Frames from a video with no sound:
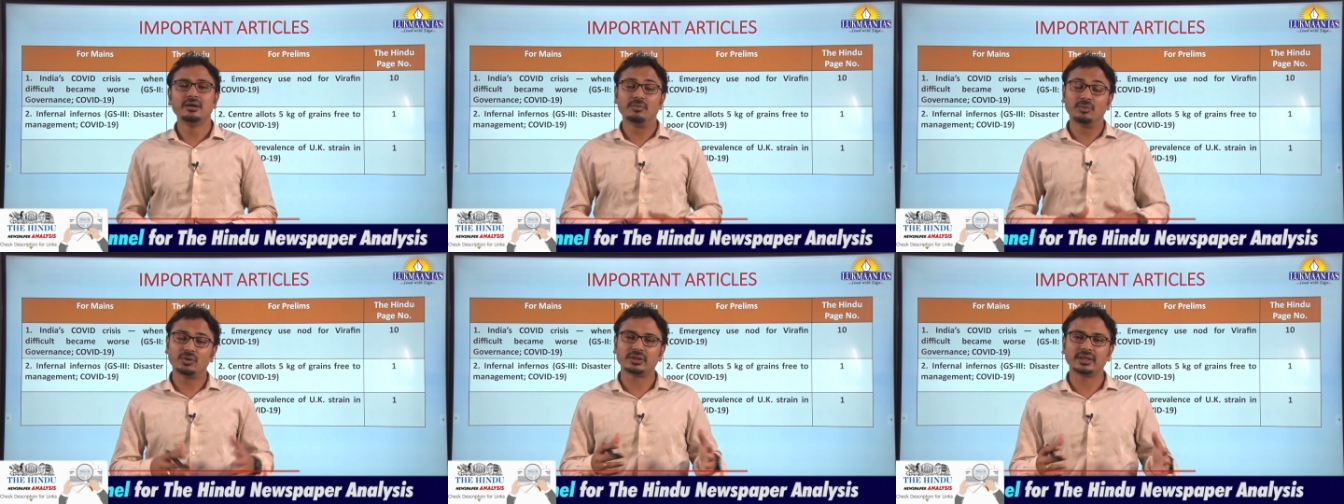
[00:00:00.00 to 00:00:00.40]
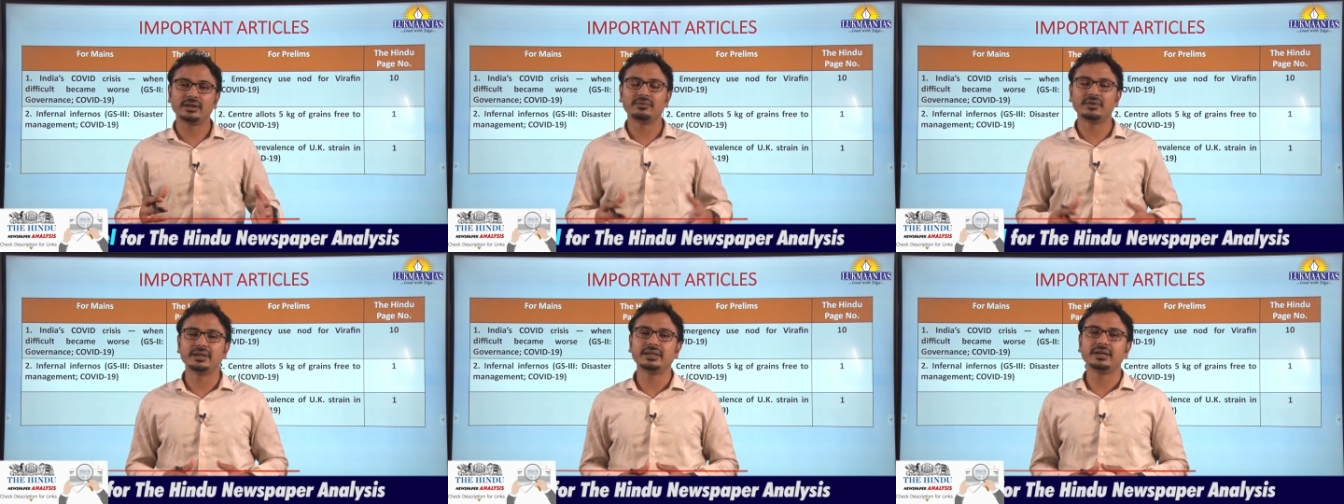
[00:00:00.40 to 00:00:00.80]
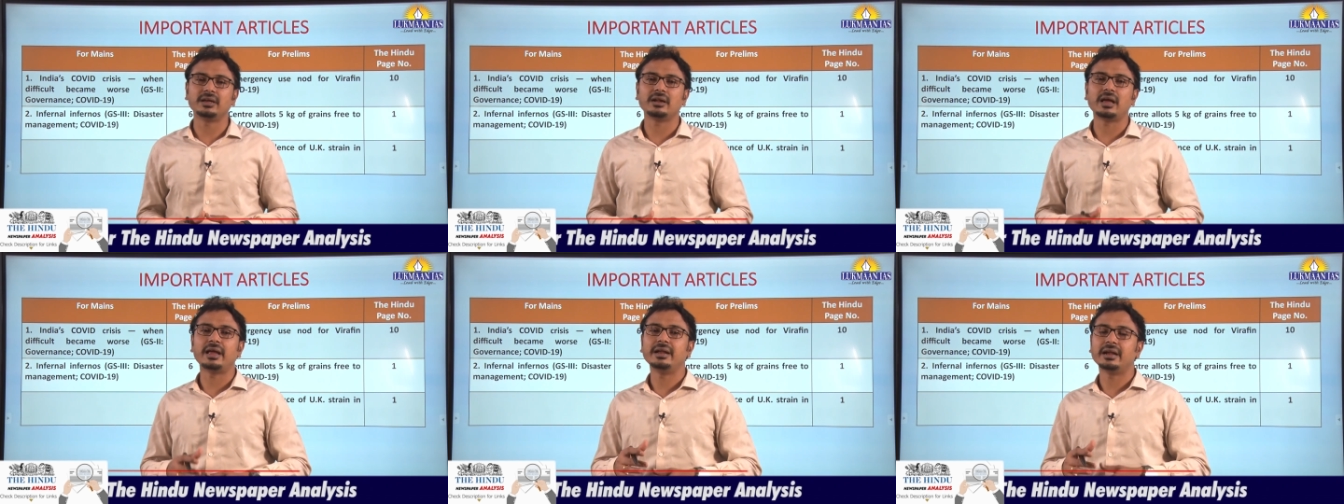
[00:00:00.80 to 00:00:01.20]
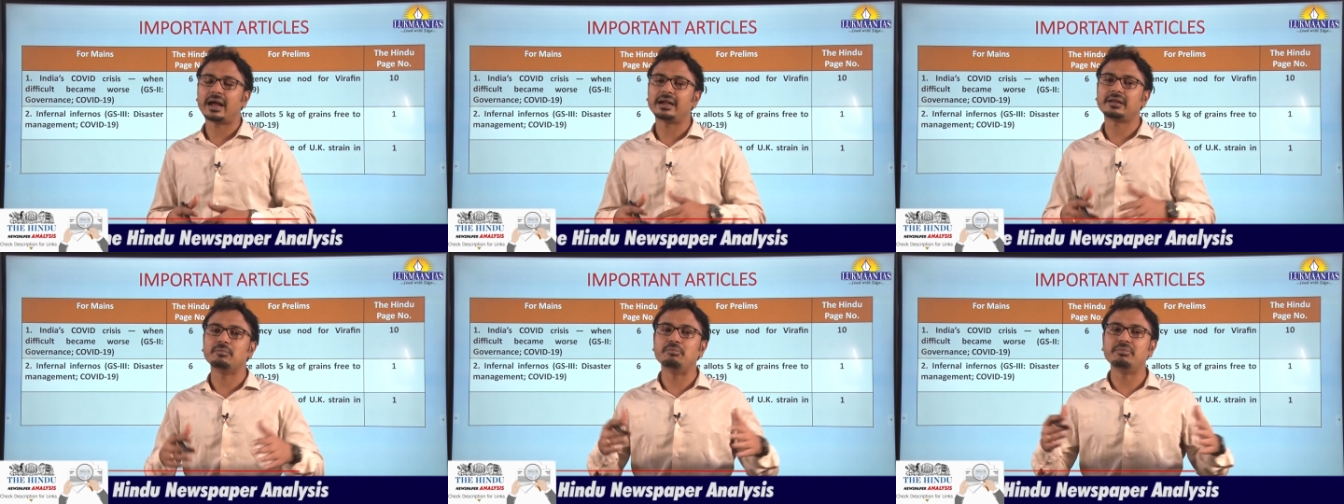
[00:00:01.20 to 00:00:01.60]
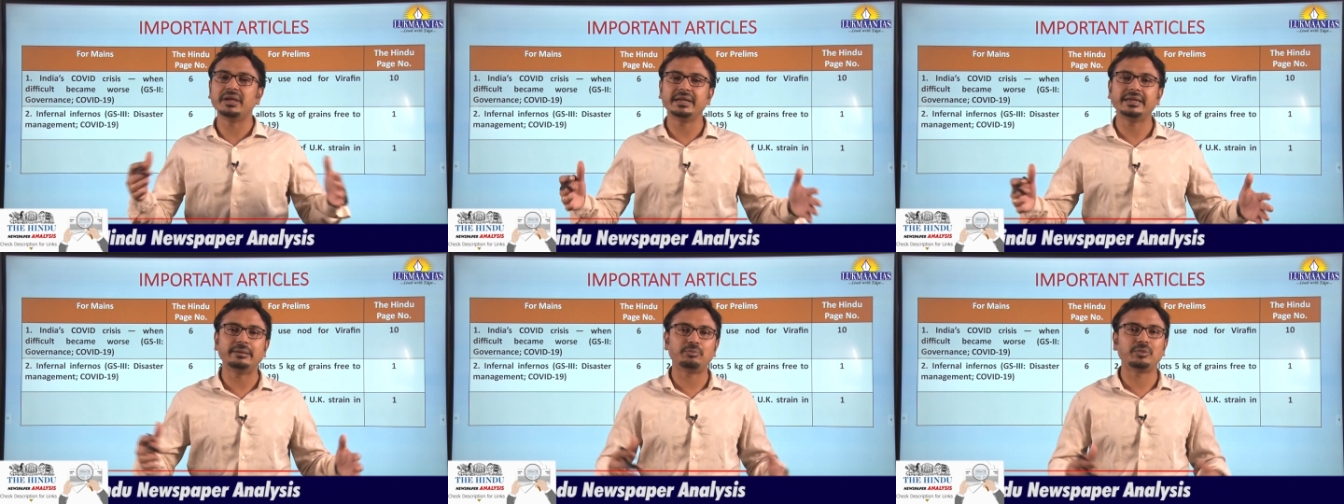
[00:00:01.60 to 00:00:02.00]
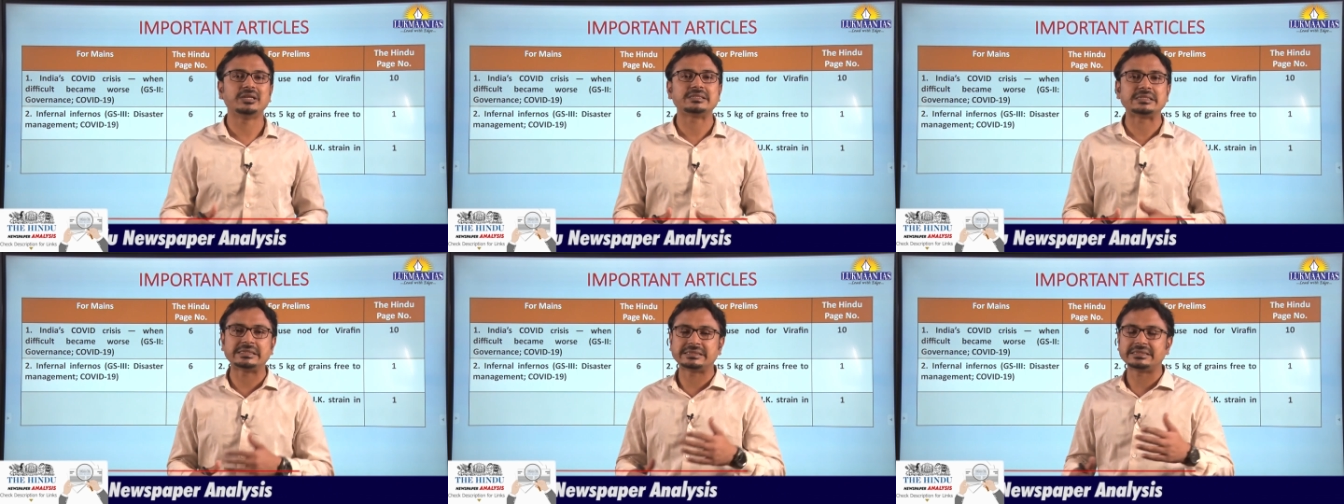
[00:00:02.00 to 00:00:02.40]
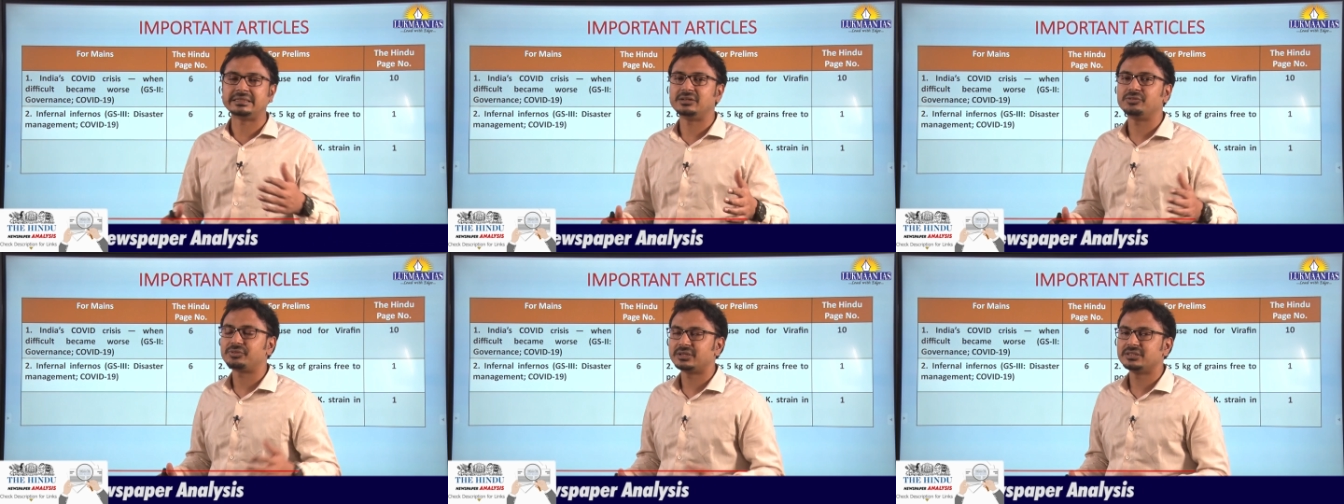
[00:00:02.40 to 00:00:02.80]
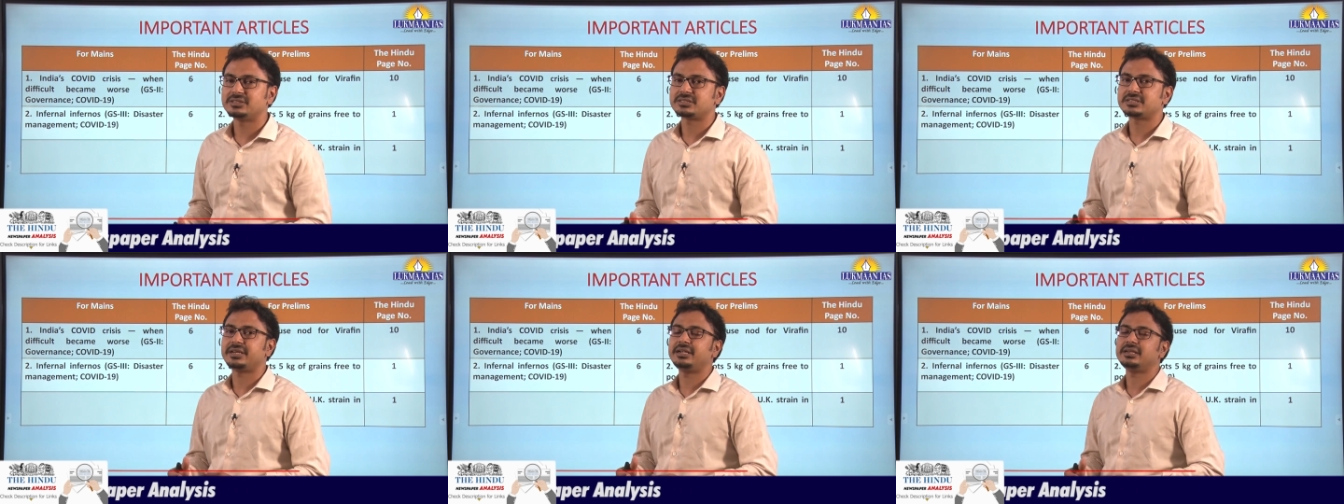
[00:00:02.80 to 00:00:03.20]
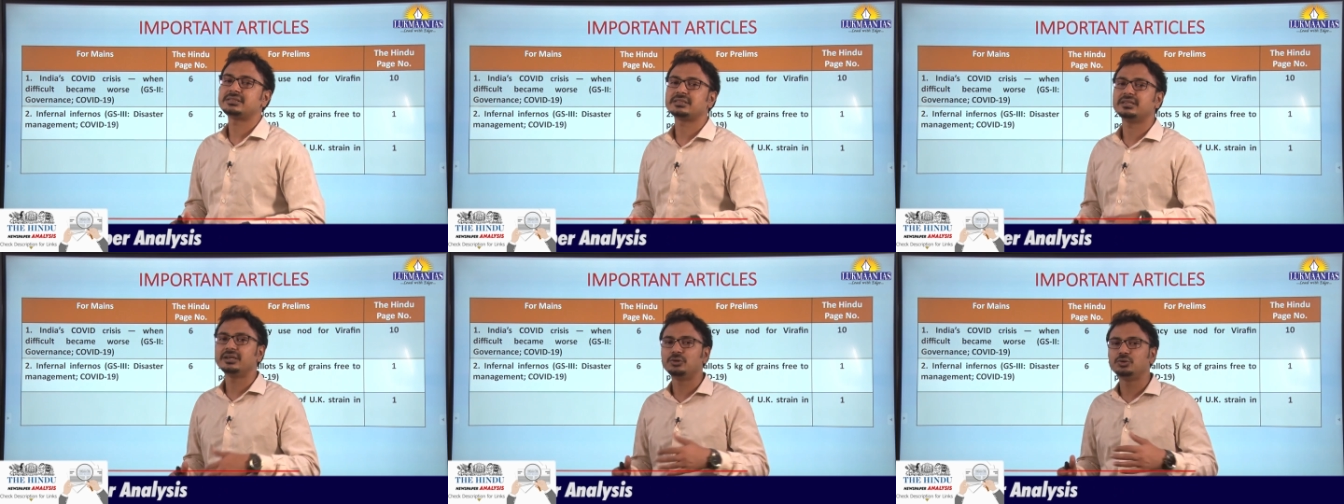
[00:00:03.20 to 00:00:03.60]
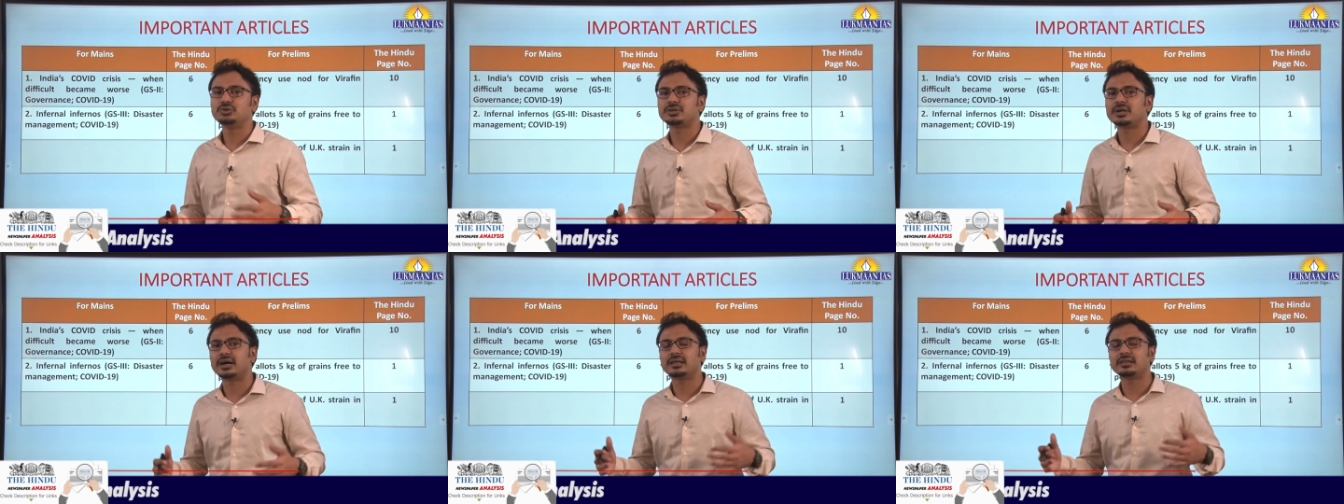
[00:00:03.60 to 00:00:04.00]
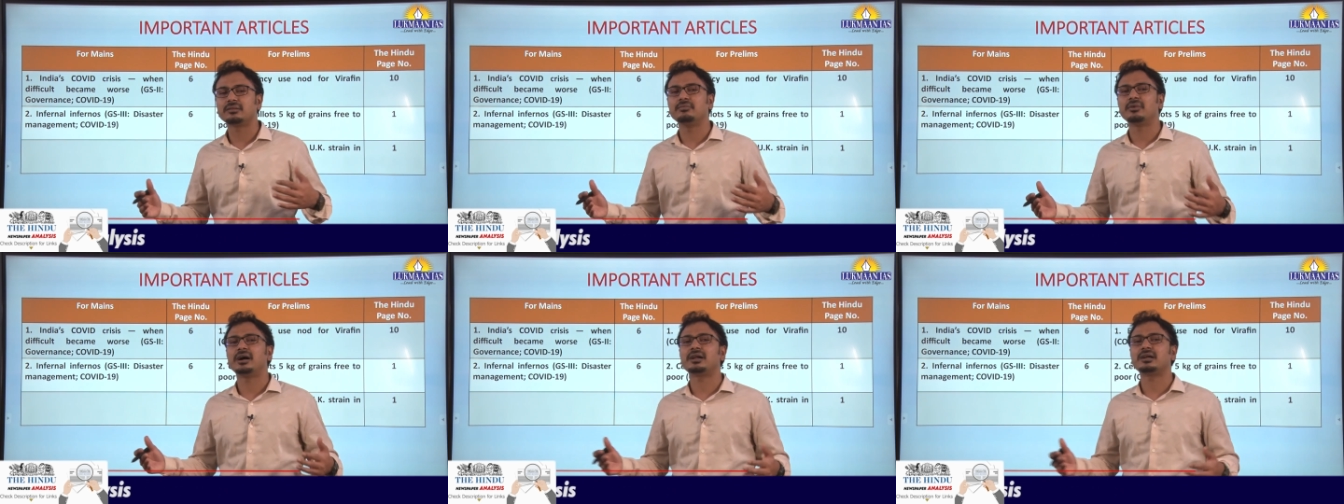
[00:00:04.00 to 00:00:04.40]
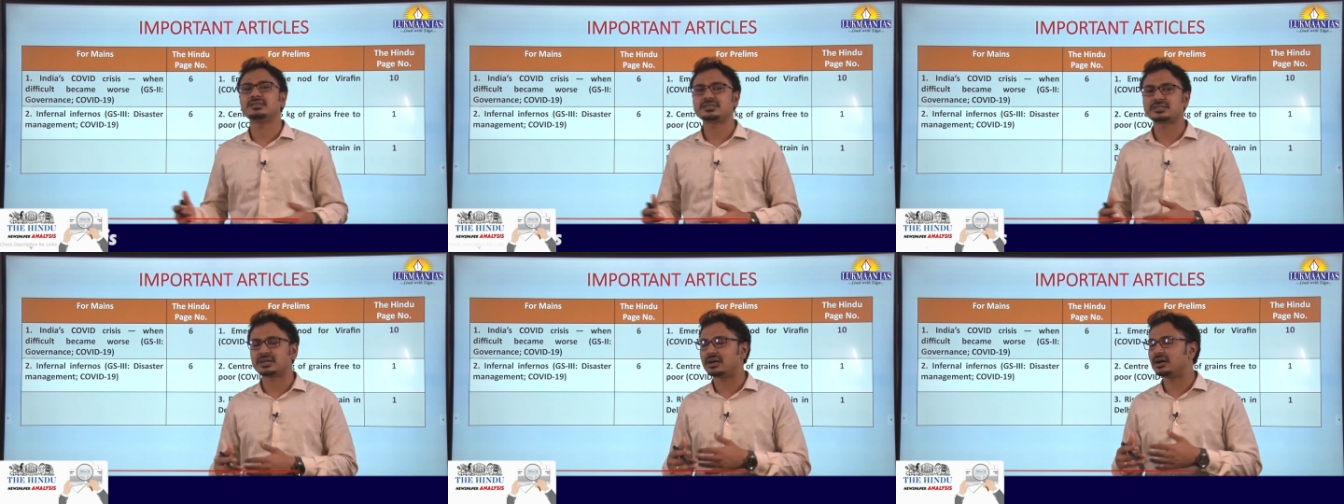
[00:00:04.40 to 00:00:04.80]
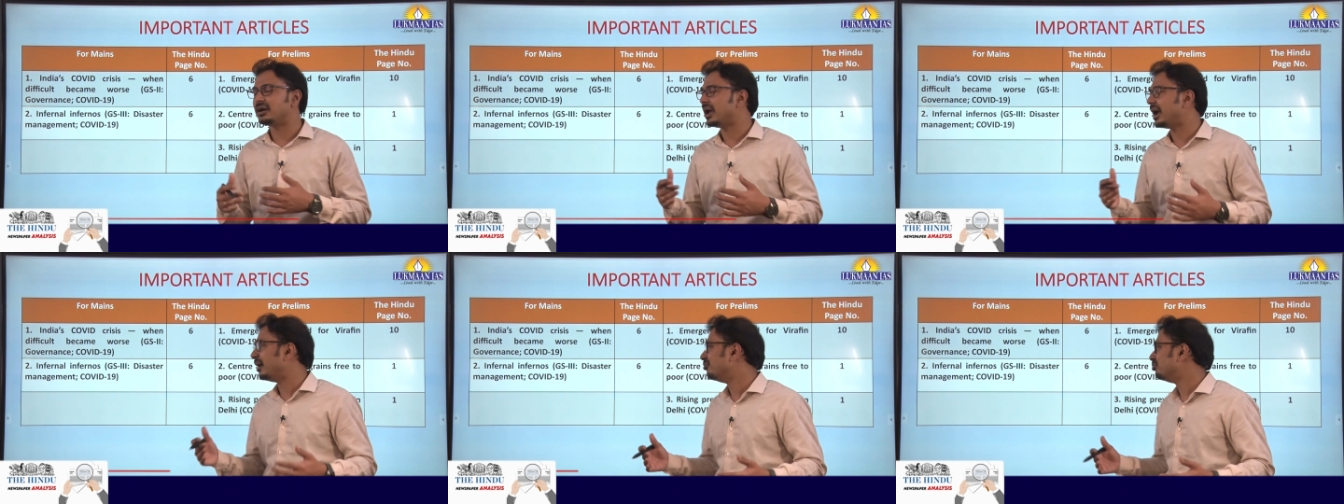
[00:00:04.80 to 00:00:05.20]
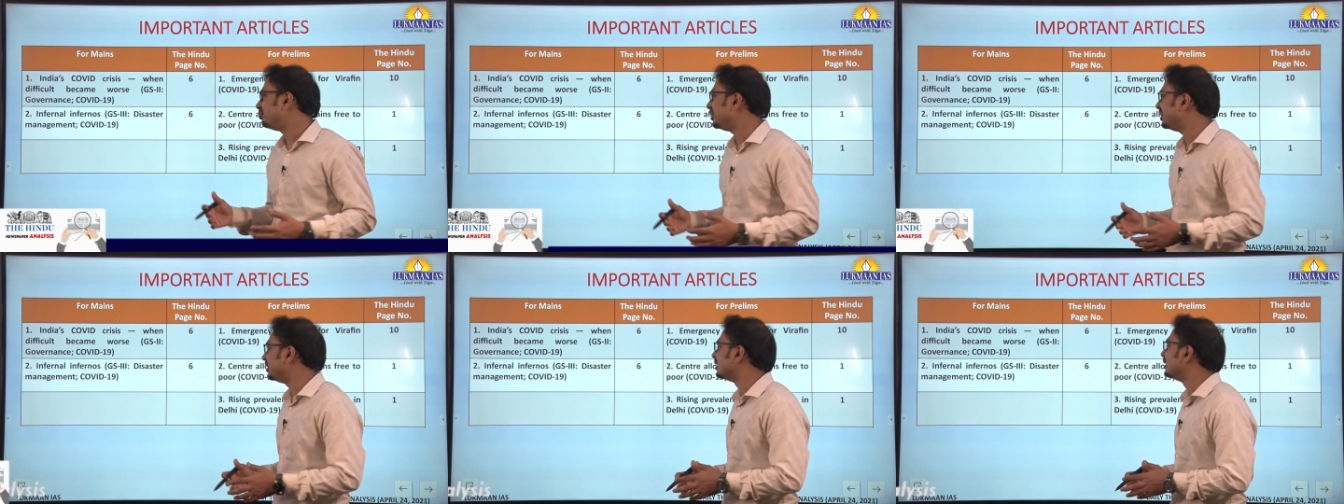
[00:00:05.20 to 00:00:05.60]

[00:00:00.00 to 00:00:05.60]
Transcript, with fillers: More than one year at many places in different states like Gujarat, Maharashtra, M P,